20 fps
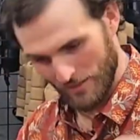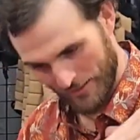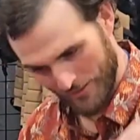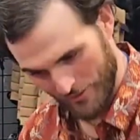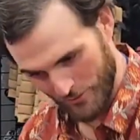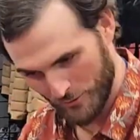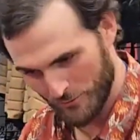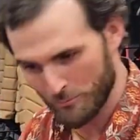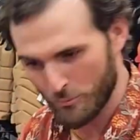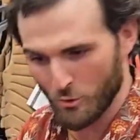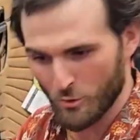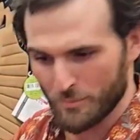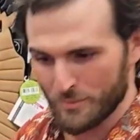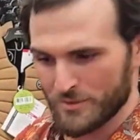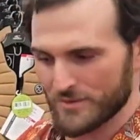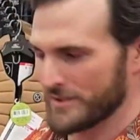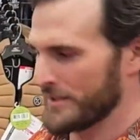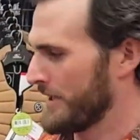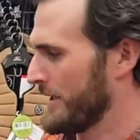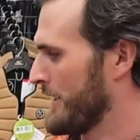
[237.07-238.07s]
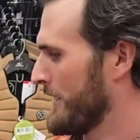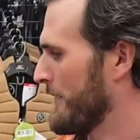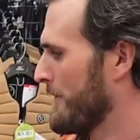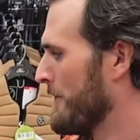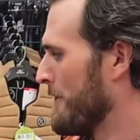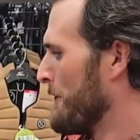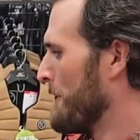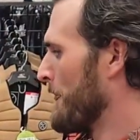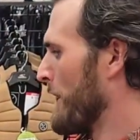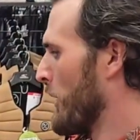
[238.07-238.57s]
of it, like you're porpoising it,
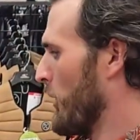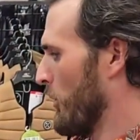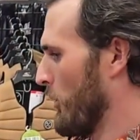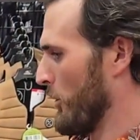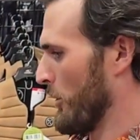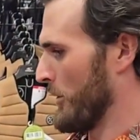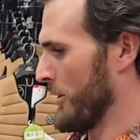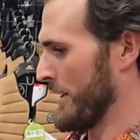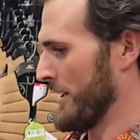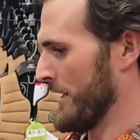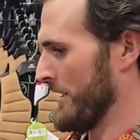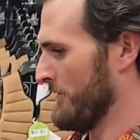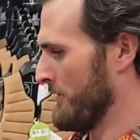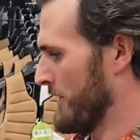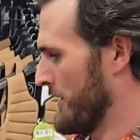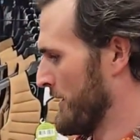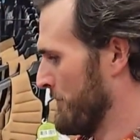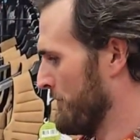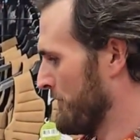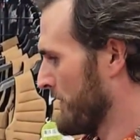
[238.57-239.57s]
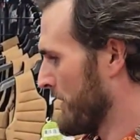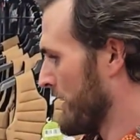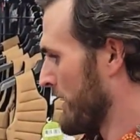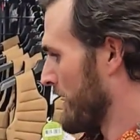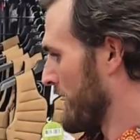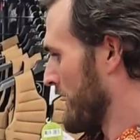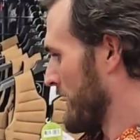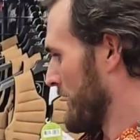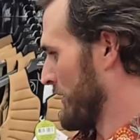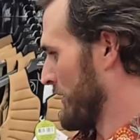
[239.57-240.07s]
or even,
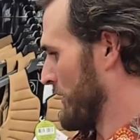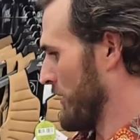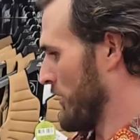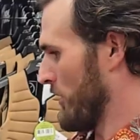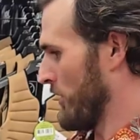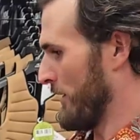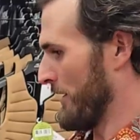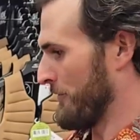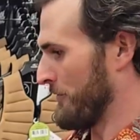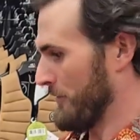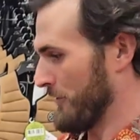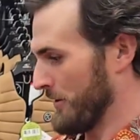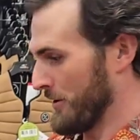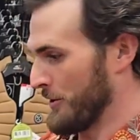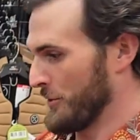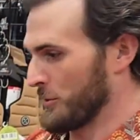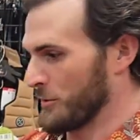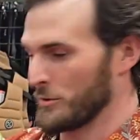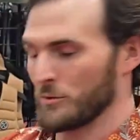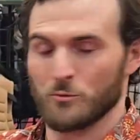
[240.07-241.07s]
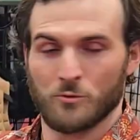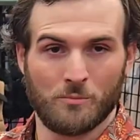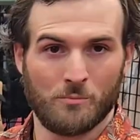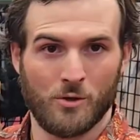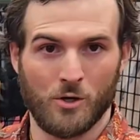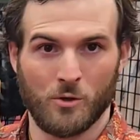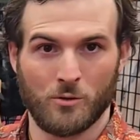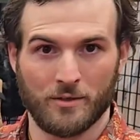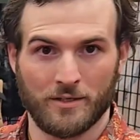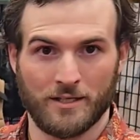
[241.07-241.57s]
if your
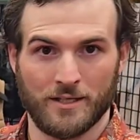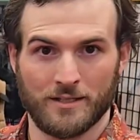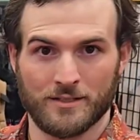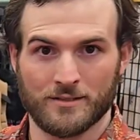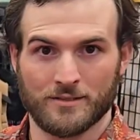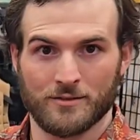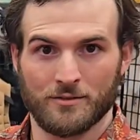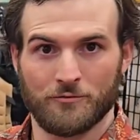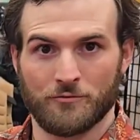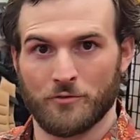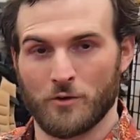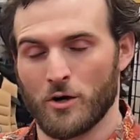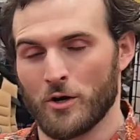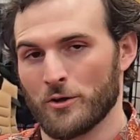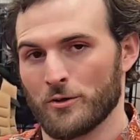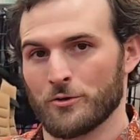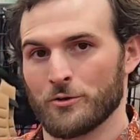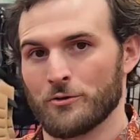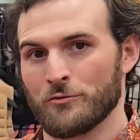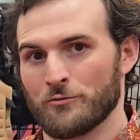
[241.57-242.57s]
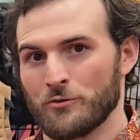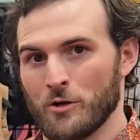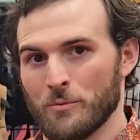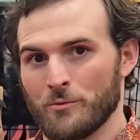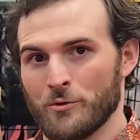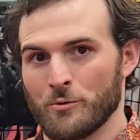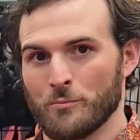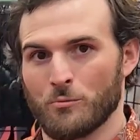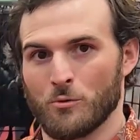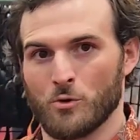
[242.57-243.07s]
remote gets farther
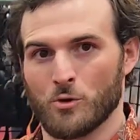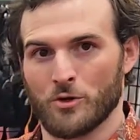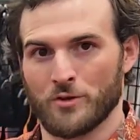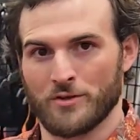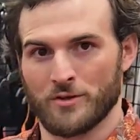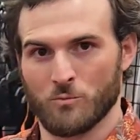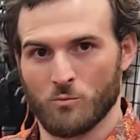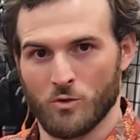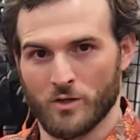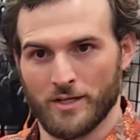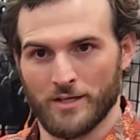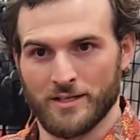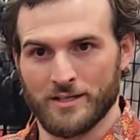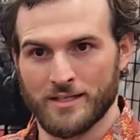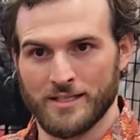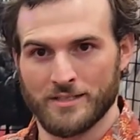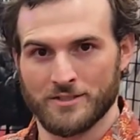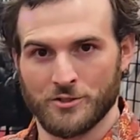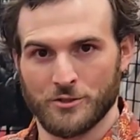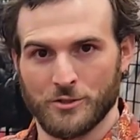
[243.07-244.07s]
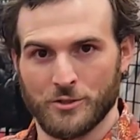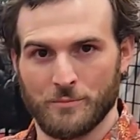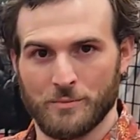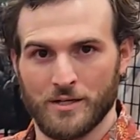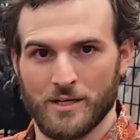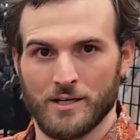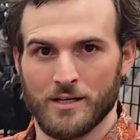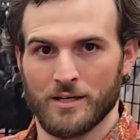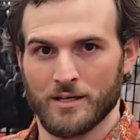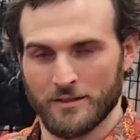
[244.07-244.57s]
from your board than what it needs you to
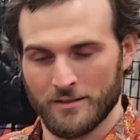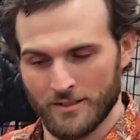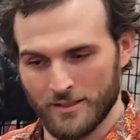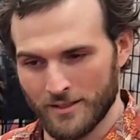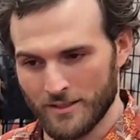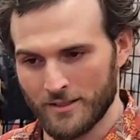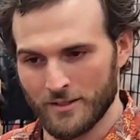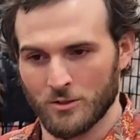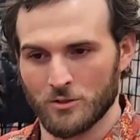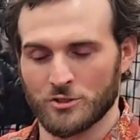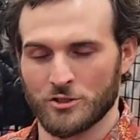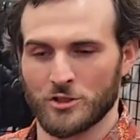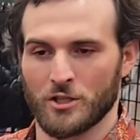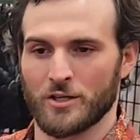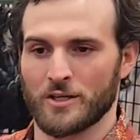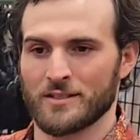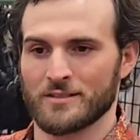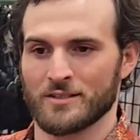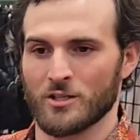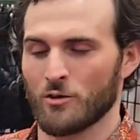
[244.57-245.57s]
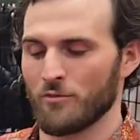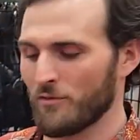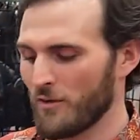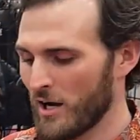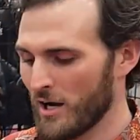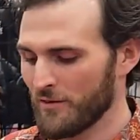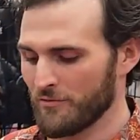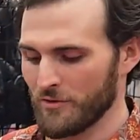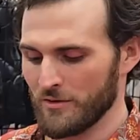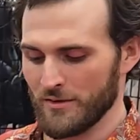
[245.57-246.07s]
be, and then it'll shut
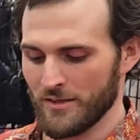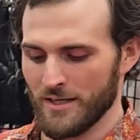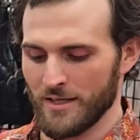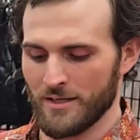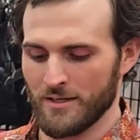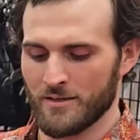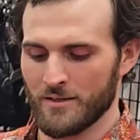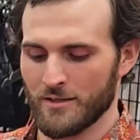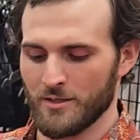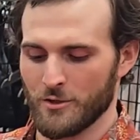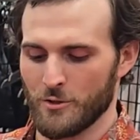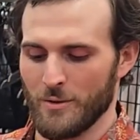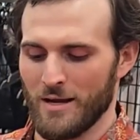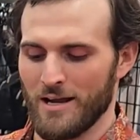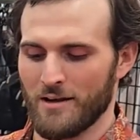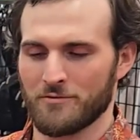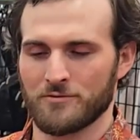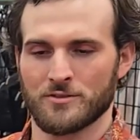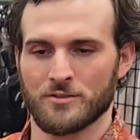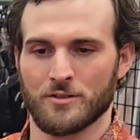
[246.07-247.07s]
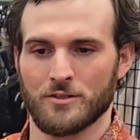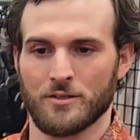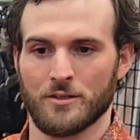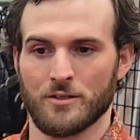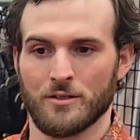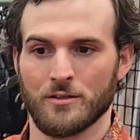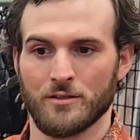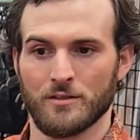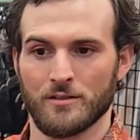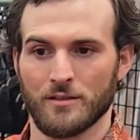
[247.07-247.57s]
itself off, and then
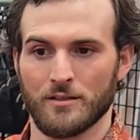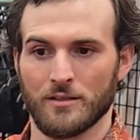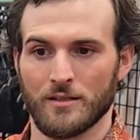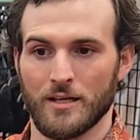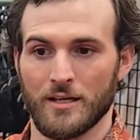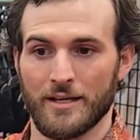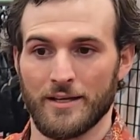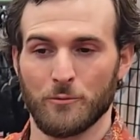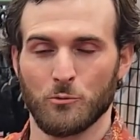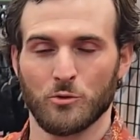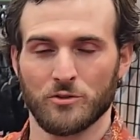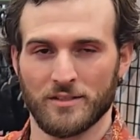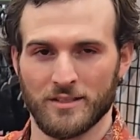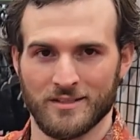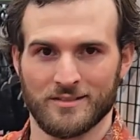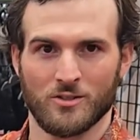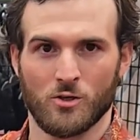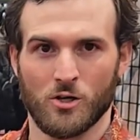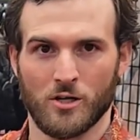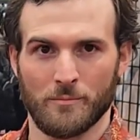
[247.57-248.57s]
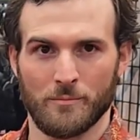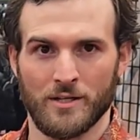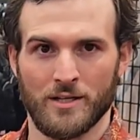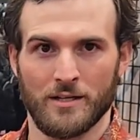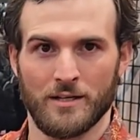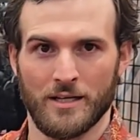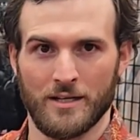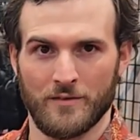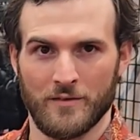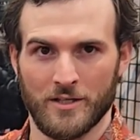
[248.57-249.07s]
it will disarm
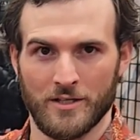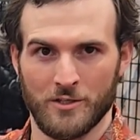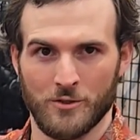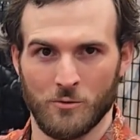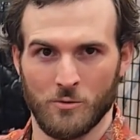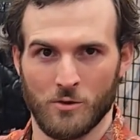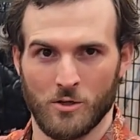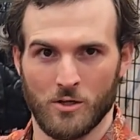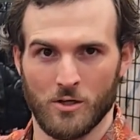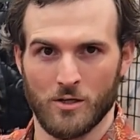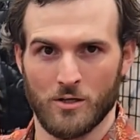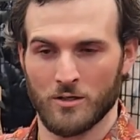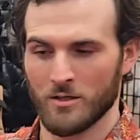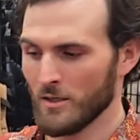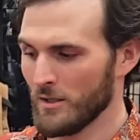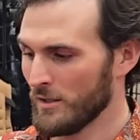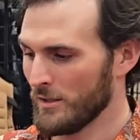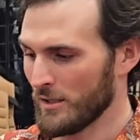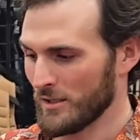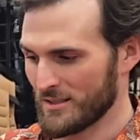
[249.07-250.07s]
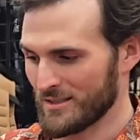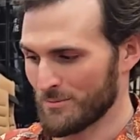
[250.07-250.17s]
it, and then you are